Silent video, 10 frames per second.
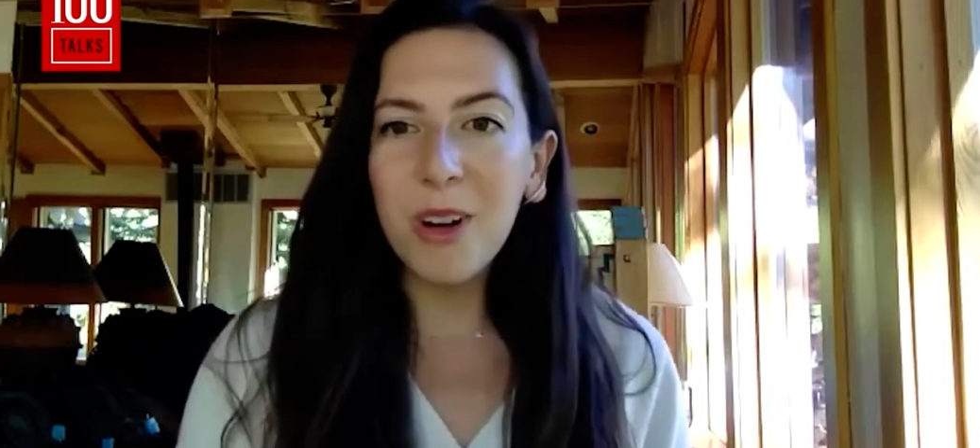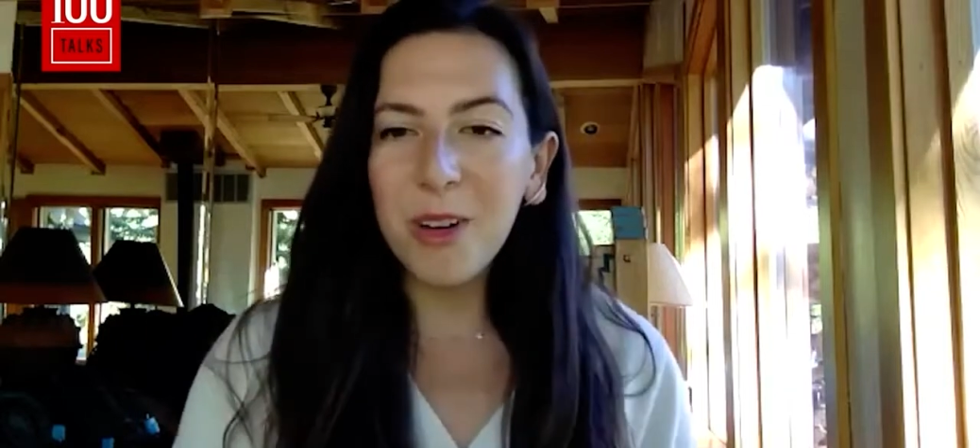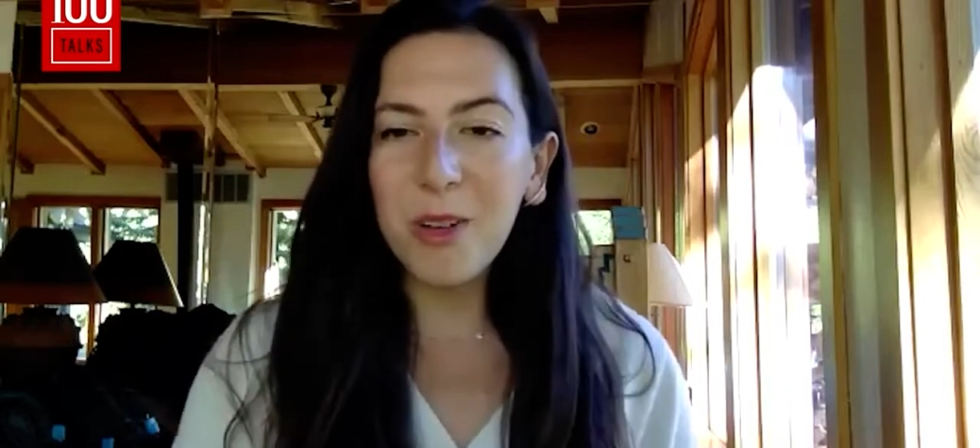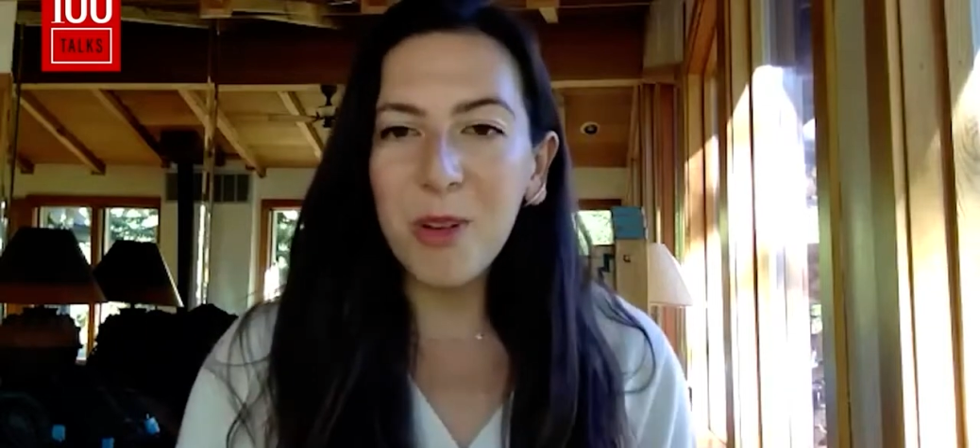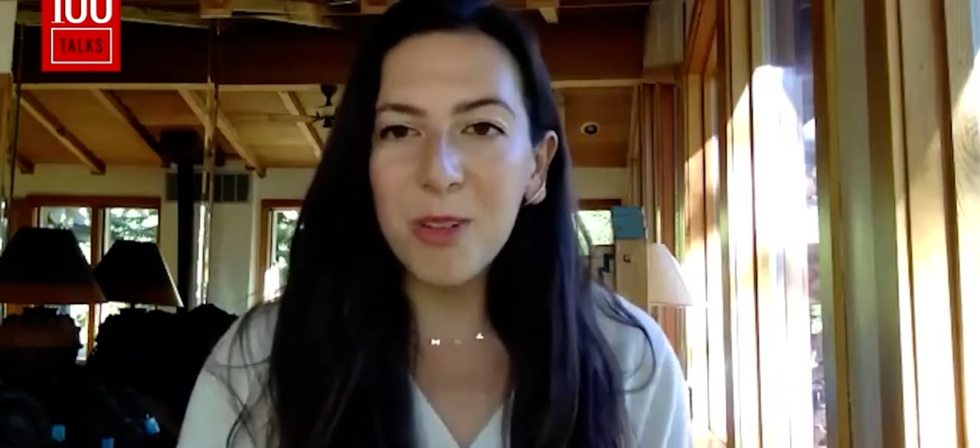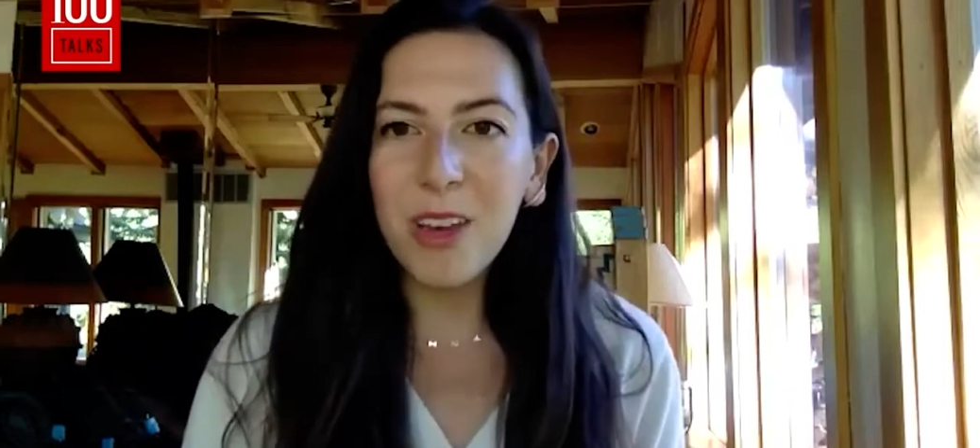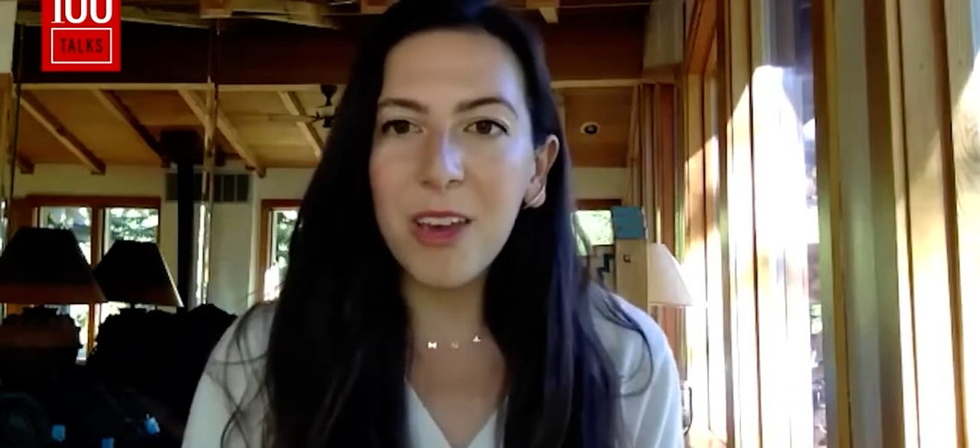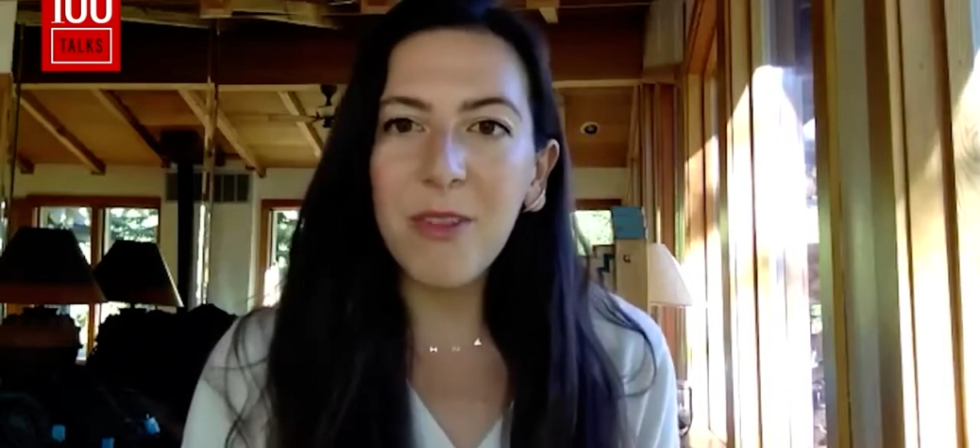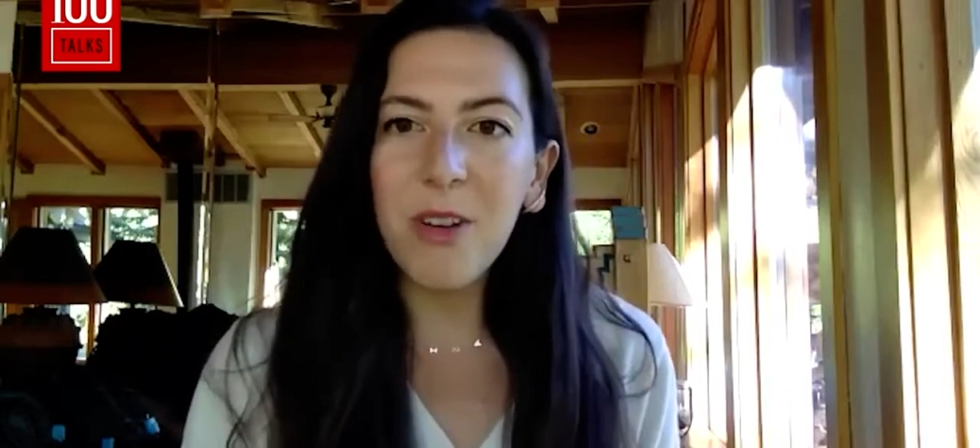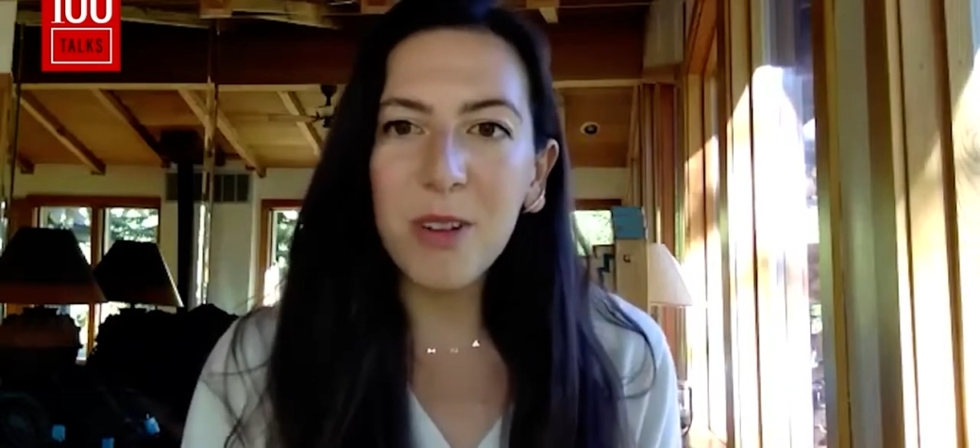are you most
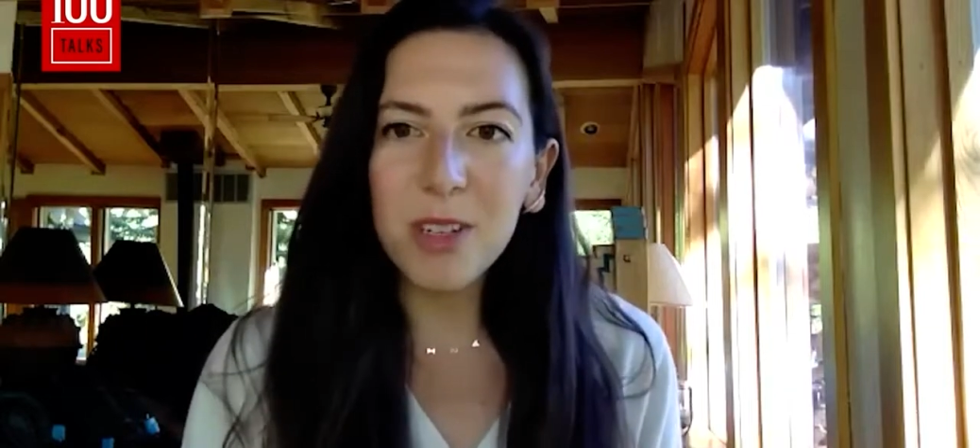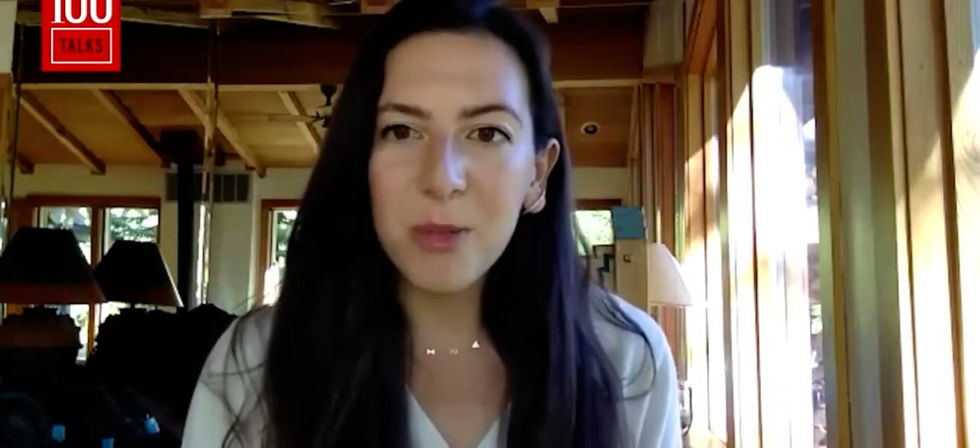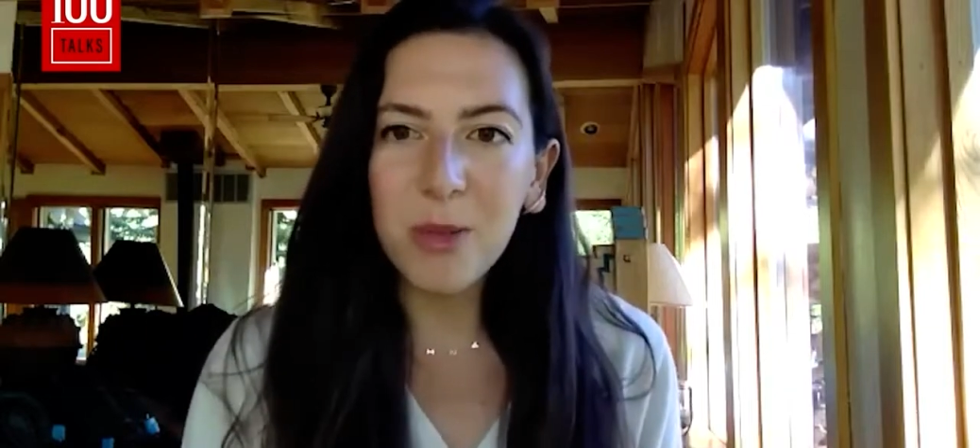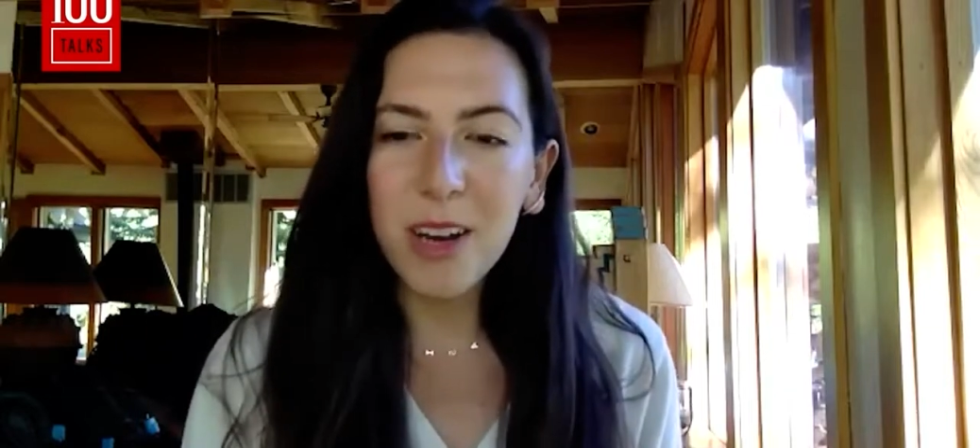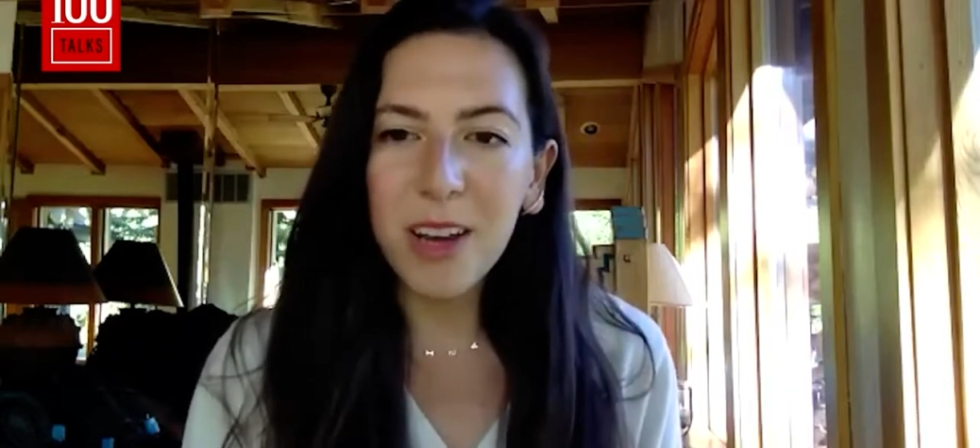looking forward to working